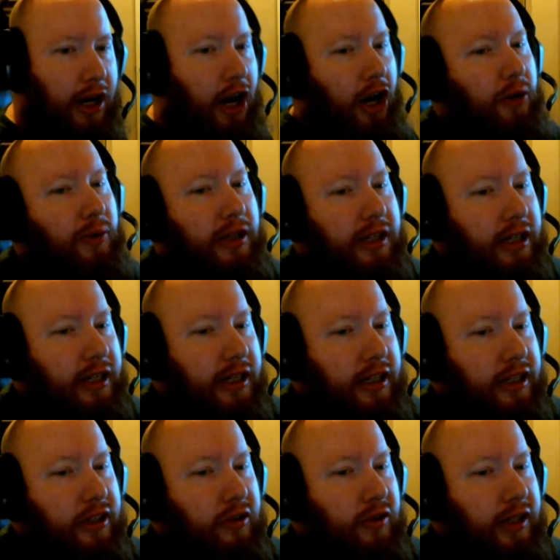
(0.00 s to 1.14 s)
Are you really going to get
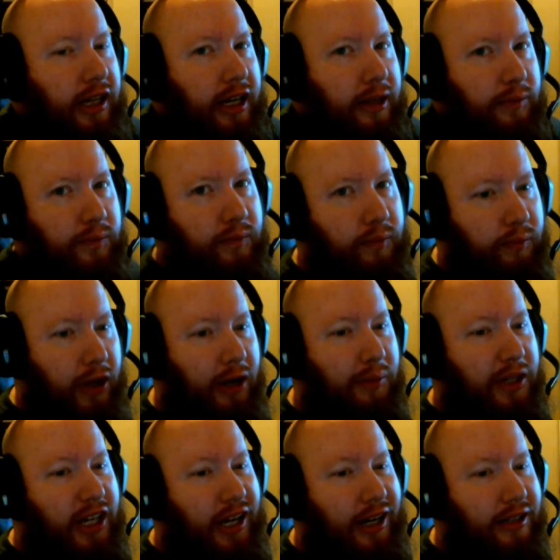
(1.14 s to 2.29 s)
into a game?
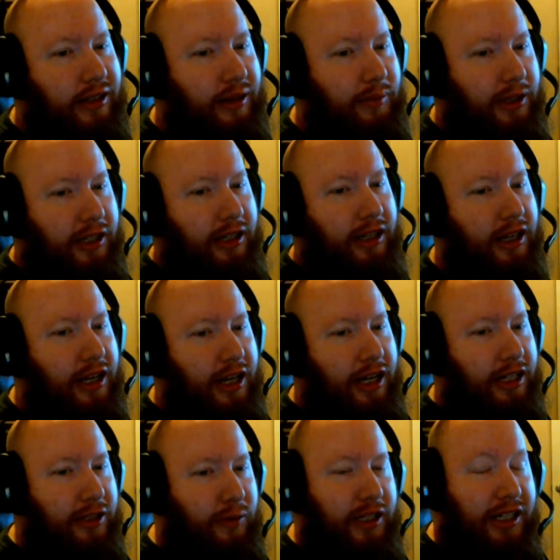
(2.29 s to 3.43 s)
Probably not. I mean,
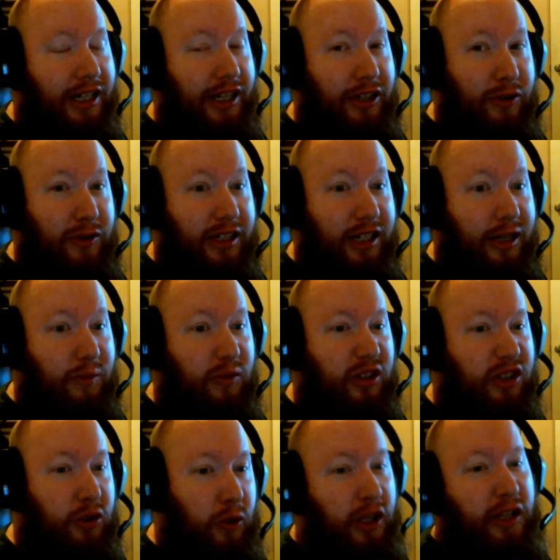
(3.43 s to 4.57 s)
is it really going to let you into a game
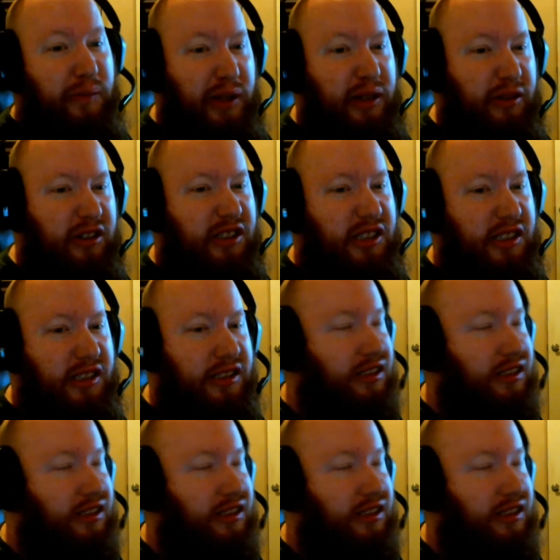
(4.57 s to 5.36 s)
with 2 other people?